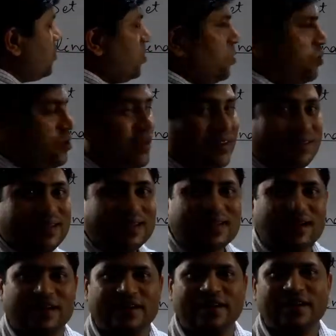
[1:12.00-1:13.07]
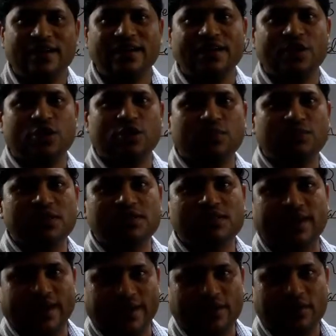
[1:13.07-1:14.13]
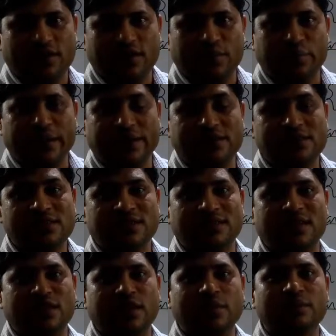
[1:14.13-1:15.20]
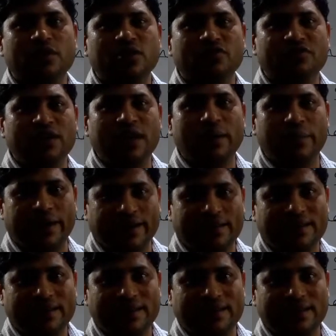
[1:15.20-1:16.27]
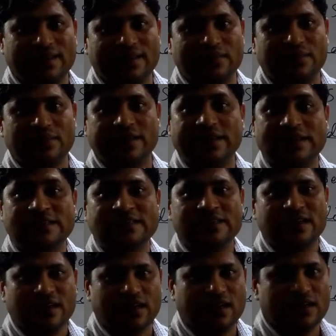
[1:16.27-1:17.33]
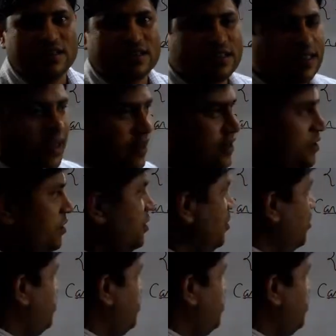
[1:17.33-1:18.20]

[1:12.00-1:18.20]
So, the cardinality of the set means the number of element in a set.